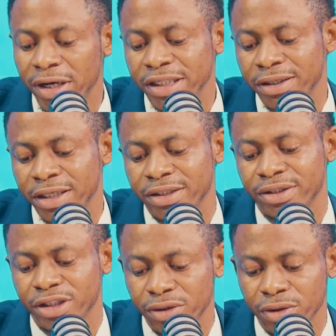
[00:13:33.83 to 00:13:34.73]
when the rent
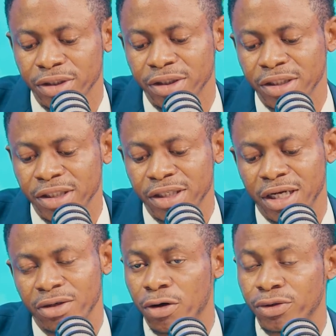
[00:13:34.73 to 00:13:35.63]
is still running, you
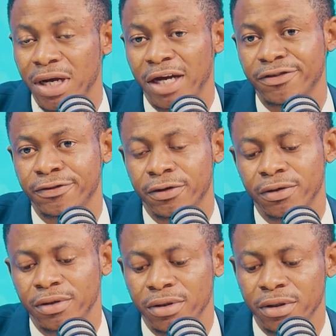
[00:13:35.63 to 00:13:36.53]
can also ask
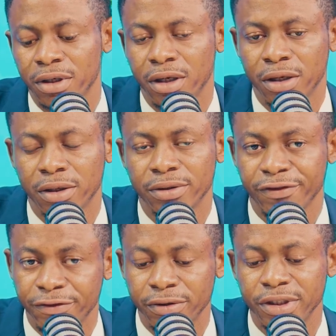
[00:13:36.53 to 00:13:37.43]
for
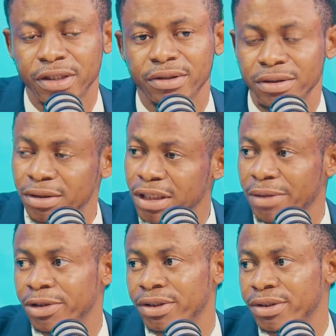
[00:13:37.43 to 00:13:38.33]
refund and
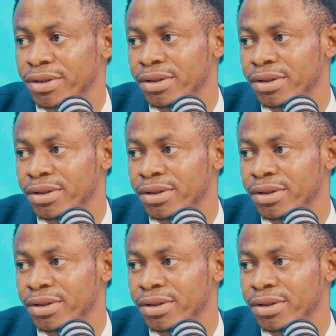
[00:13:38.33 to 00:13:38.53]
damages.